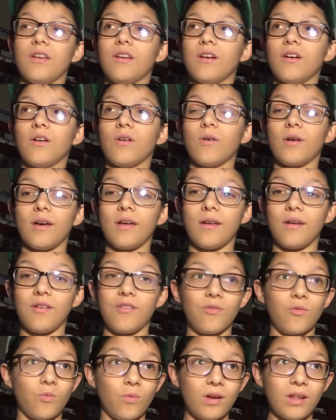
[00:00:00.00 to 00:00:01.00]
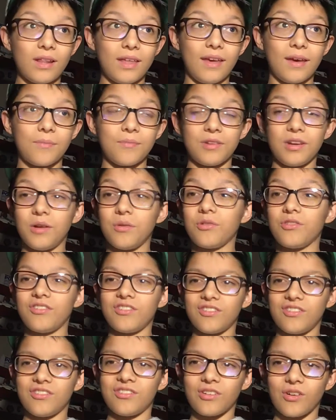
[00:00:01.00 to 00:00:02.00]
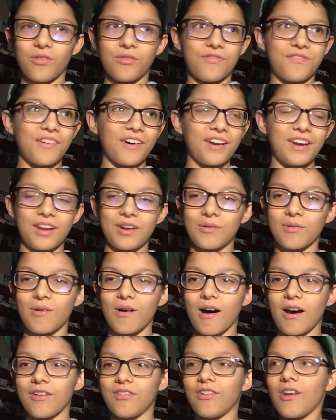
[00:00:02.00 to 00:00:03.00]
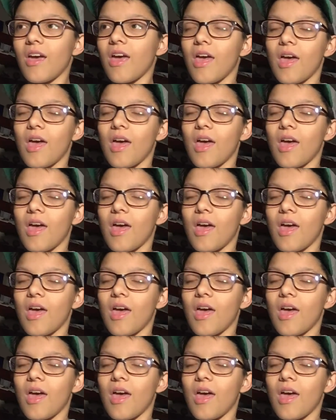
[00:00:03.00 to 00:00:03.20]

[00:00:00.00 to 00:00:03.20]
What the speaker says: and Williams, and it was just so funny to watch.